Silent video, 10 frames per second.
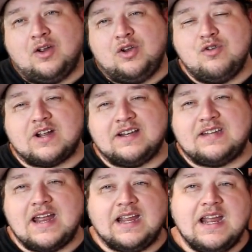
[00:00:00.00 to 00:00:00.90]
You can
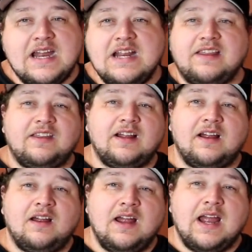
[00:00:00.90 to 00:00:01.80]
take
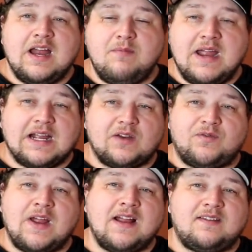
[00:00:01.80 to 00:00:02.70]
anything and make it
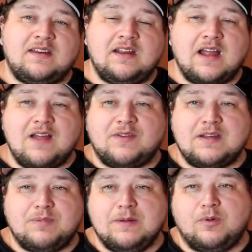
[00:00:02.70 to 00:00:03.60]
fancy. I've
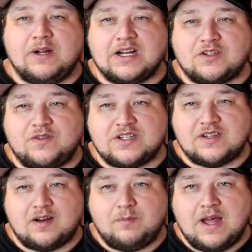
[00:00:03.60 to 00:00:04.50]
seen people catch
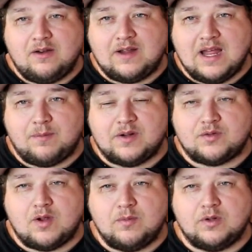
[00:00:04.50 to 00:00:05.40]
fish on a bottle cap and a
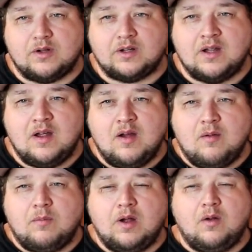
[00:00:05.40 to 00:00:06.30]
treble hook.
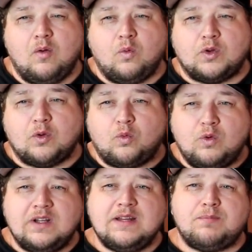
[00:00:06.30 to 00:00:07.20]
But to
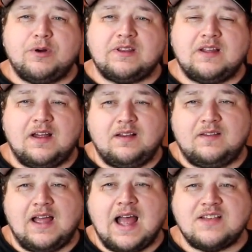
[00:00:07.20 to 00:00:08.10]
really put
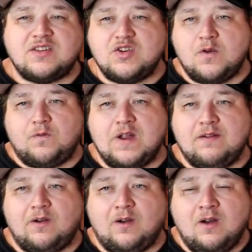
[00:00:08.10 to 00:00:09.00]
the odds in your
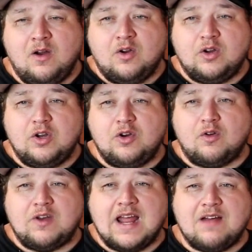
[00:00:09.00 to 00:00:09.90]
favor, you
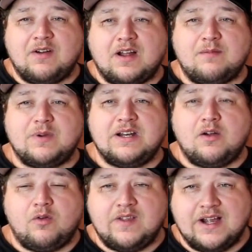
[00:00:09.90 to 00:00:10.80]
know, to have a company
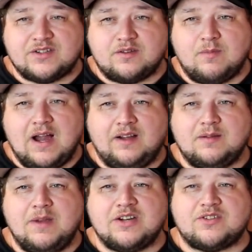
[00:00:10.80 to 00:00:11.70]
go the extra mile
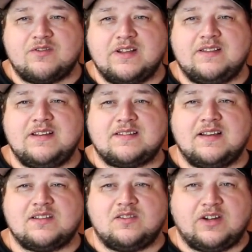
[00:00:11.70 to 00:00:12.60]
to make sure that these
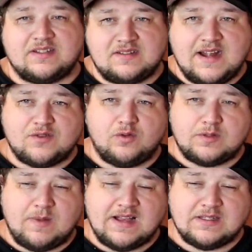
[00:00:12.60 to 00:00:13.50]
things look as natural
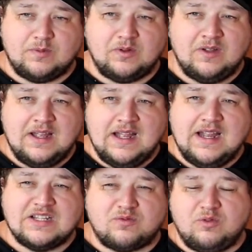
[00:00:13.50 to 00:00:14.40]
as possible
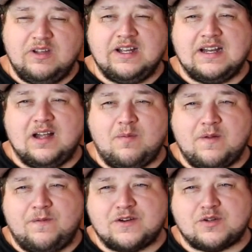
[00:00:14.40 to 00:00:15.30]
is really going to help
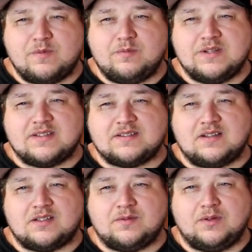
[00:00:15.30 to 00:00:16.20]
the fishermen be
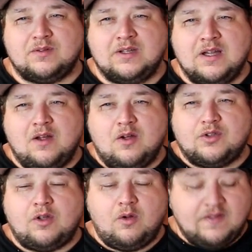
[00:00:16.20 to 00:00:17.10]
successful.
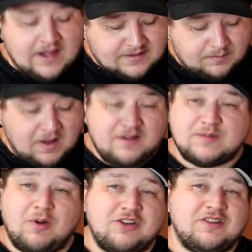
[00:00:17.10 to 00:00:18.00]
So that's about
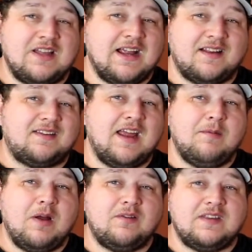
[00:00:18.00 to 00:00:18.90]
as much as I can say
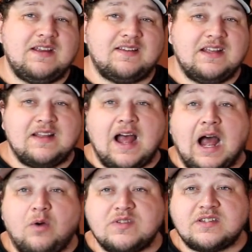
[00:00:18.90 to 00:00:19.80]
about these in the
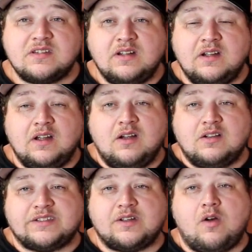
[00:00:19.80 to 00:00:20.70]
house.
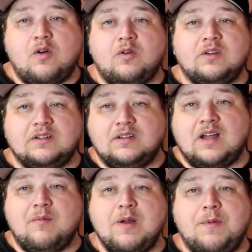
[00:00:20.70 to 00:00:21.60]
So
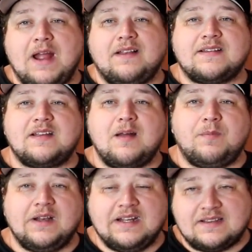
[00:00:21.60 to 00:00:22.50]
I'm going to pack this
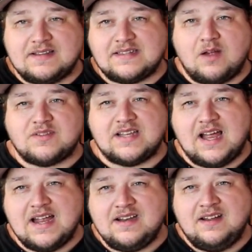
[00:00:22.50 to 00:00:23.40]
up and get this
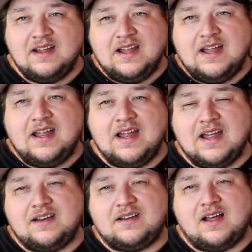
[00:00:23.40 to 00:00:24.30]
outside,
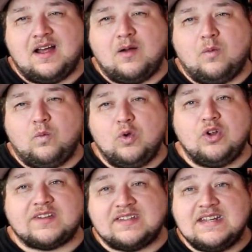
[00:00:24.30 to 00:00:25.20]
and
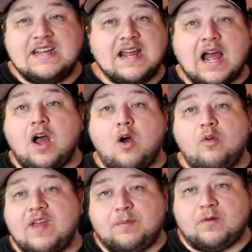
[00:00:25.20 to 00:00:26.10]
we'll see
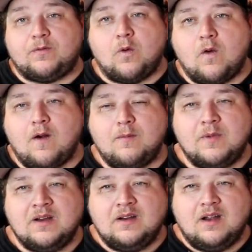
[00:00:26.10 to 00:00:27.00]
how they
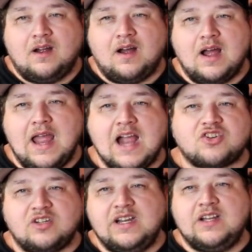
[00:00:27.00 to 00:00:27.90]
perform
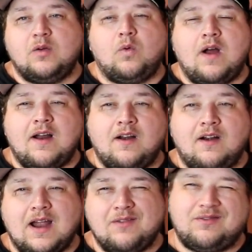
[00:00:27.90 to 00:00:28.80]
actually in the
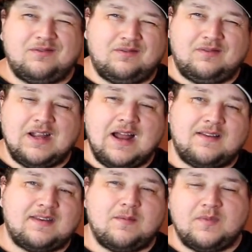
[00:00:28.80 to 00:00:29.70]
water. I've
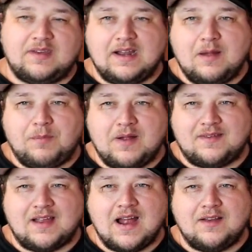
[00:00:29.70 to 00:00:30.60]
got something set up
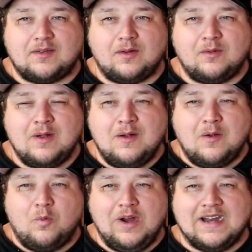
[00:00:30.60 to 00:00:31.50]
outside so
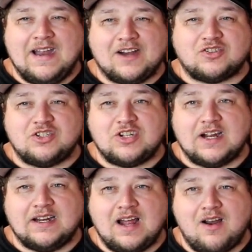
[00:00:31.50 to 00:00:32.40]
we can actually
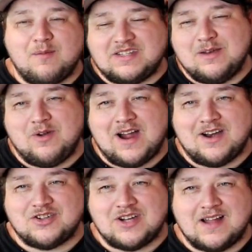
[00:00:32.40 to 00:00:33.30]
check it out. I'm going to see what
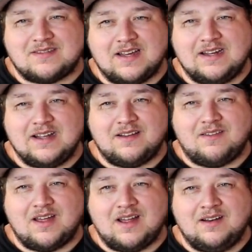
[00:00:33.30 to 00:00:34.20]
kind of shots I can get
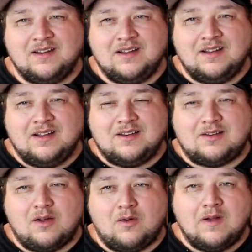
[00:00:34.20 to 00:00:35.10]
of that.
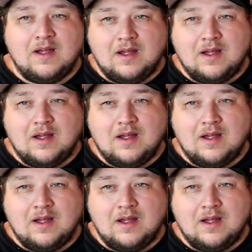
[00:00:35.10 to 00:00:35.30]
So